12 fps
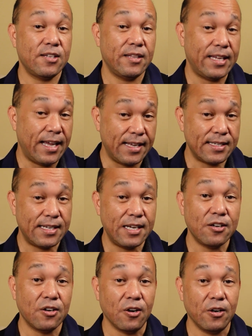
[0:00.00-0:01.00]
to the
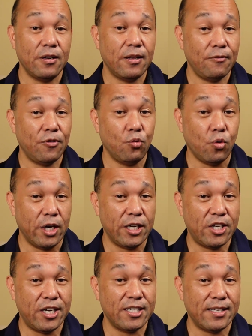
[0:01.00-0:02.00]
SD card if you want
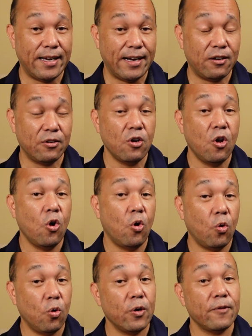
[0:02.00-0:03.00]
to change that out,
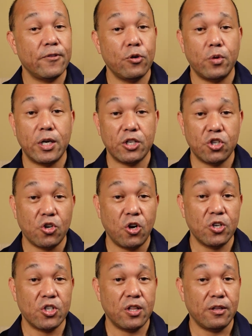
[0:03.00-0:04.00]
or if you want to
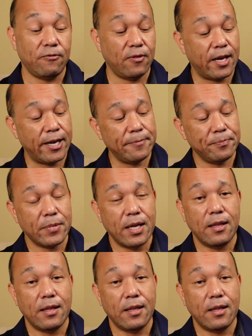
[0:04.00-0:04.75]
charge on the fly,